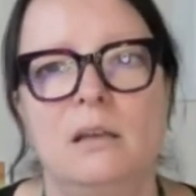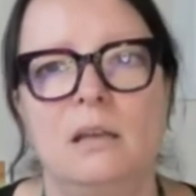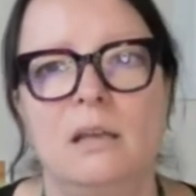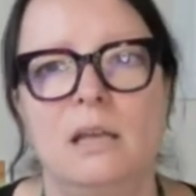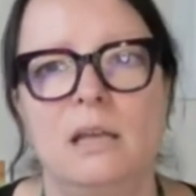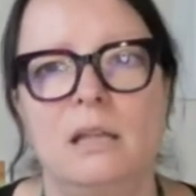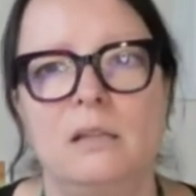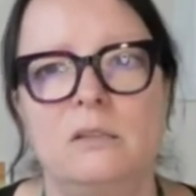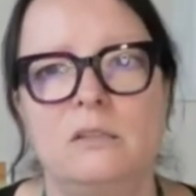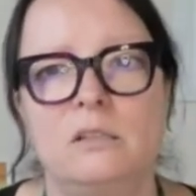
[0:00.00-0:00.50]

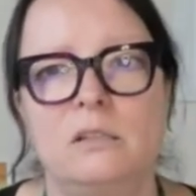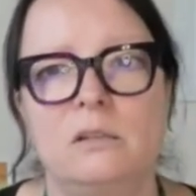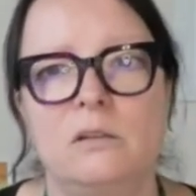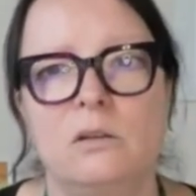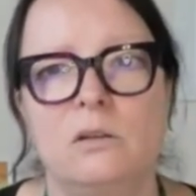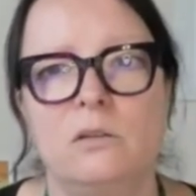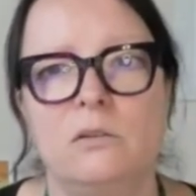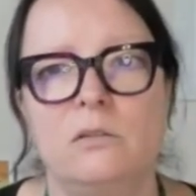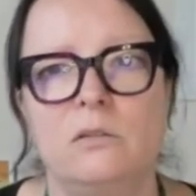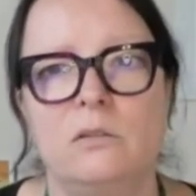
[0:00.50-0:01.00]
And she
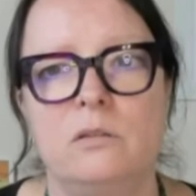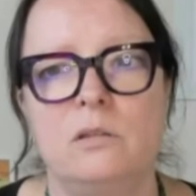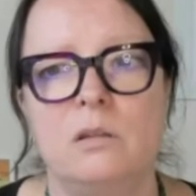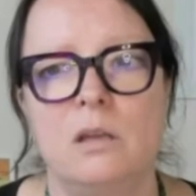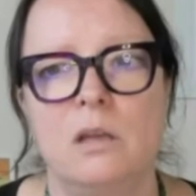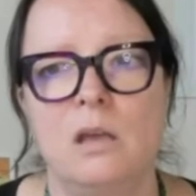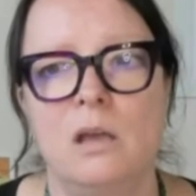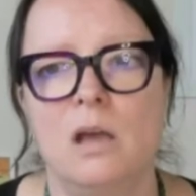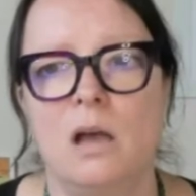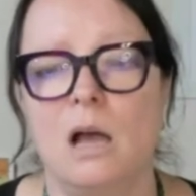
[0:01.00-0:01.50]

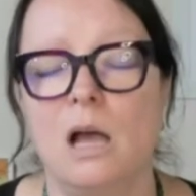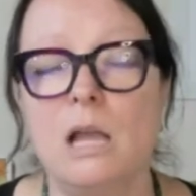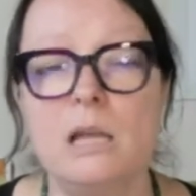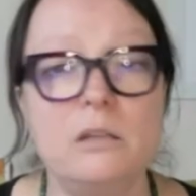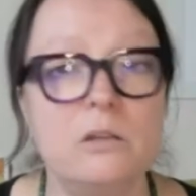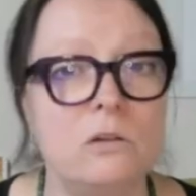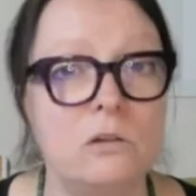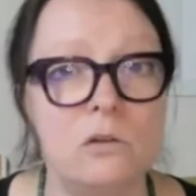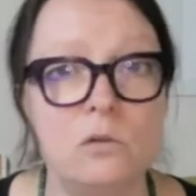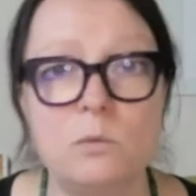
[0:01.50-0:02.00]
goes, I
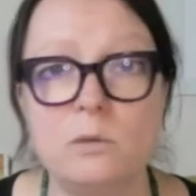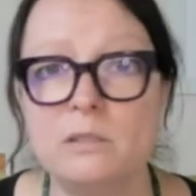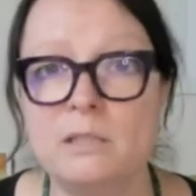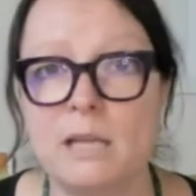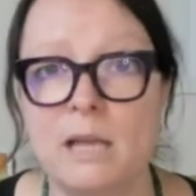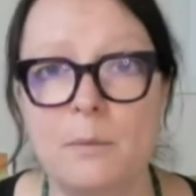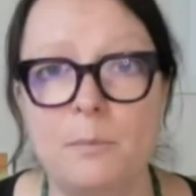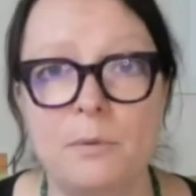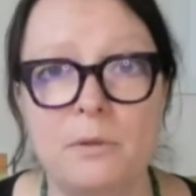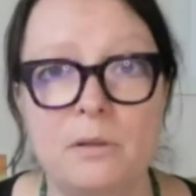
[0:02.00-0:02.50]
don't know what's
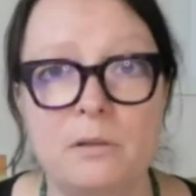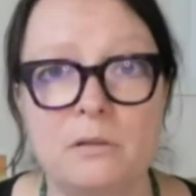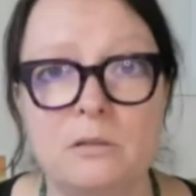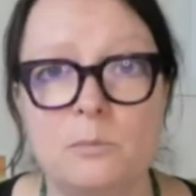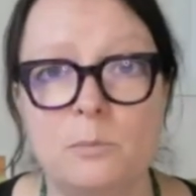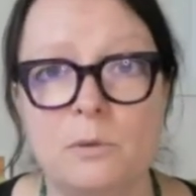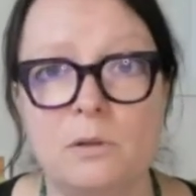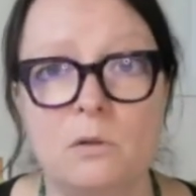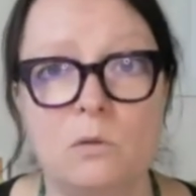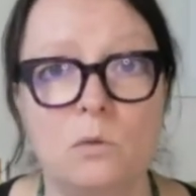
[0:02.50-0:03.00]

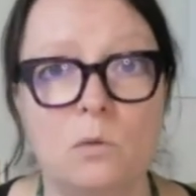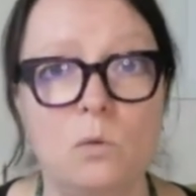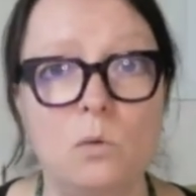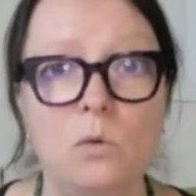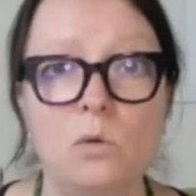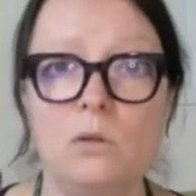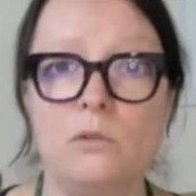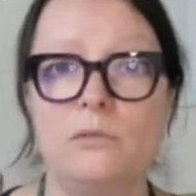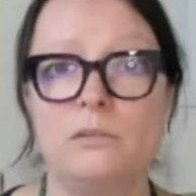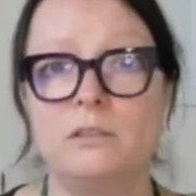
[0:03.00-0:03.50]
happened, but
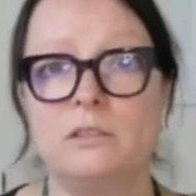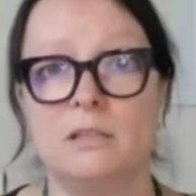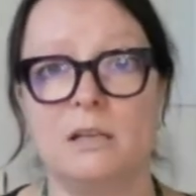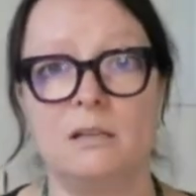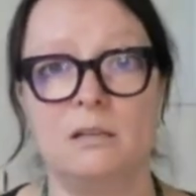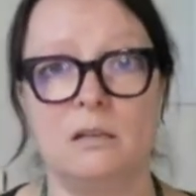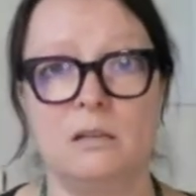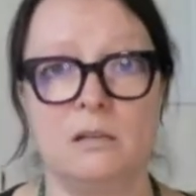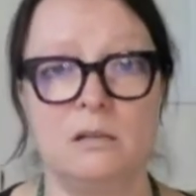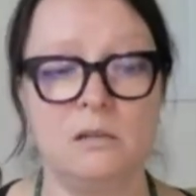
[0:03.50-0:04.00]
all of a
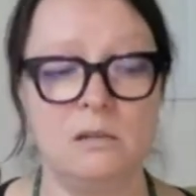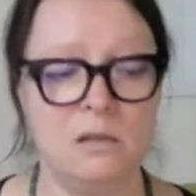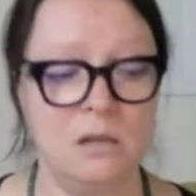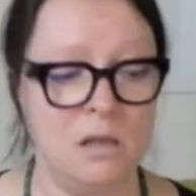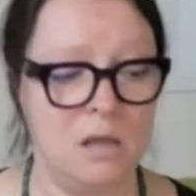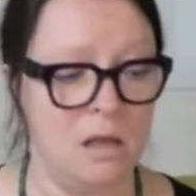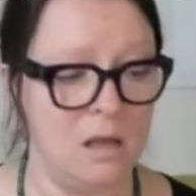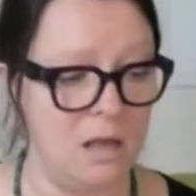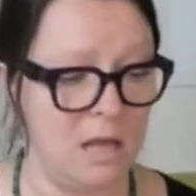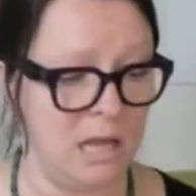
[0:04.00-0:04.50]
sudden,
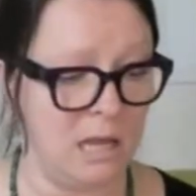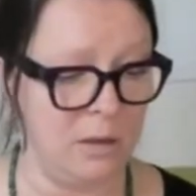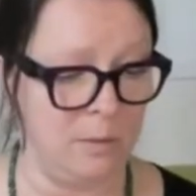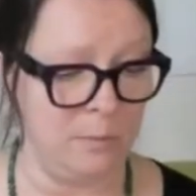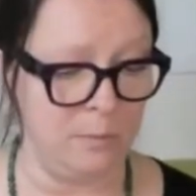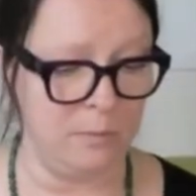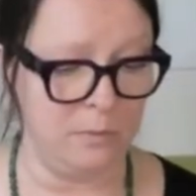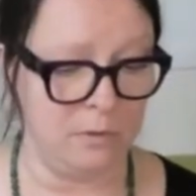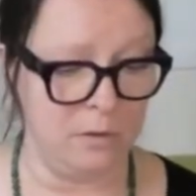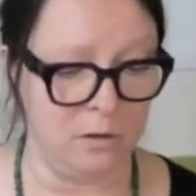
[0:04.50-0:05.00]

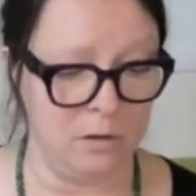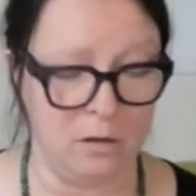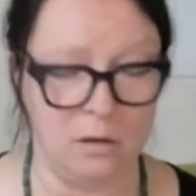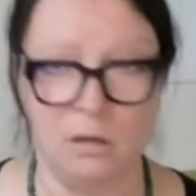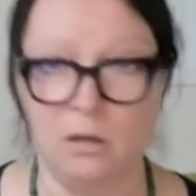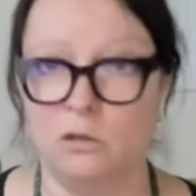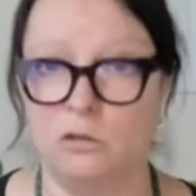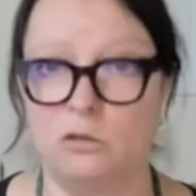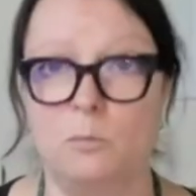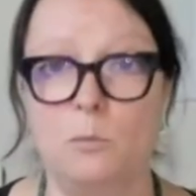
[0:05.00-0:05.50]
I'm
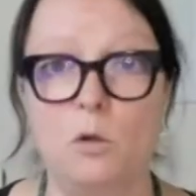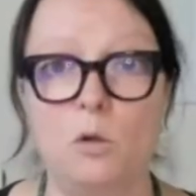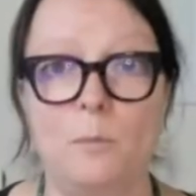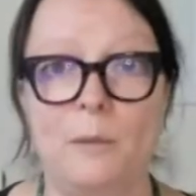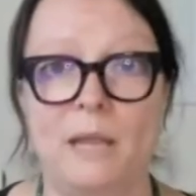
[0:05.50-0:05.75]
a small